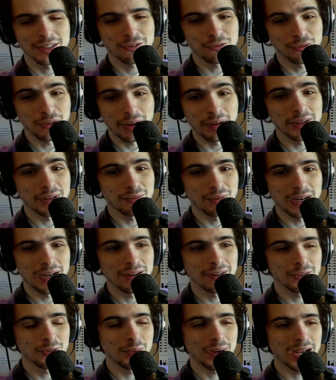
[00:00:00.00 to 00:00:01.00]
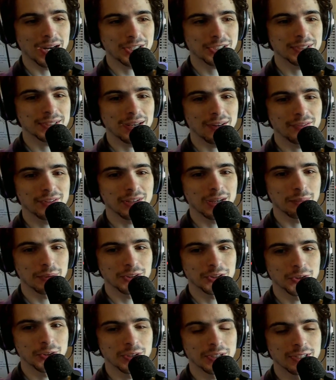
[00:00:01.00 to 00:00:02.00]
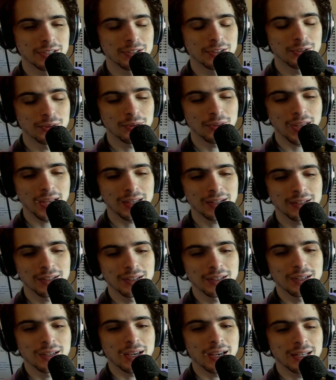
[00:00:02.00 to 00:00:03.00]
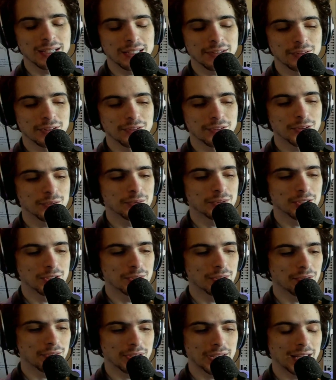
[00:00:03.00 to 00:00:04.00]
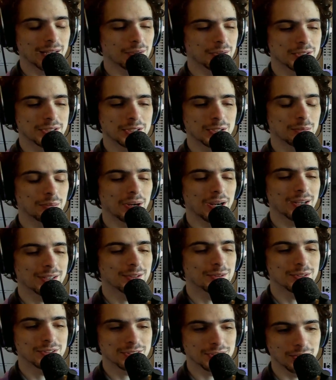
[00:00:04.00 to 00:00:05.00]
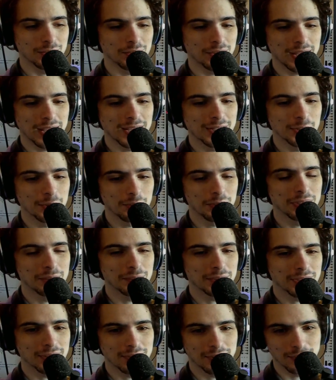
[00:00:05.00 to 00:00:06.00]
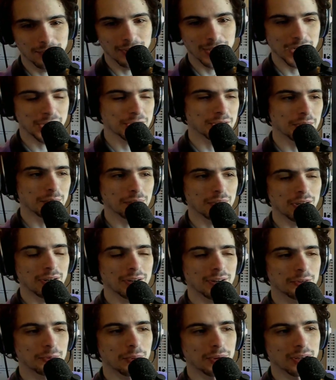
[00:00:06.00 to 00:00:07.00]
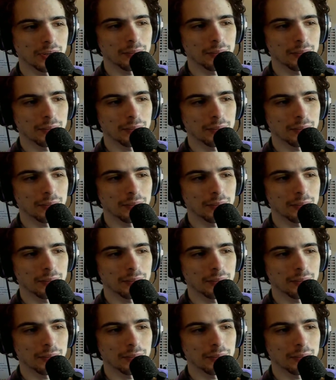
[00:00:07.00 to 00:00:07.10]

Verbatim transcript: It's very rare you actually have the opportunity to do that. And even if you do, if the killer's nearby, you still can't open it because there's actually a progress bar.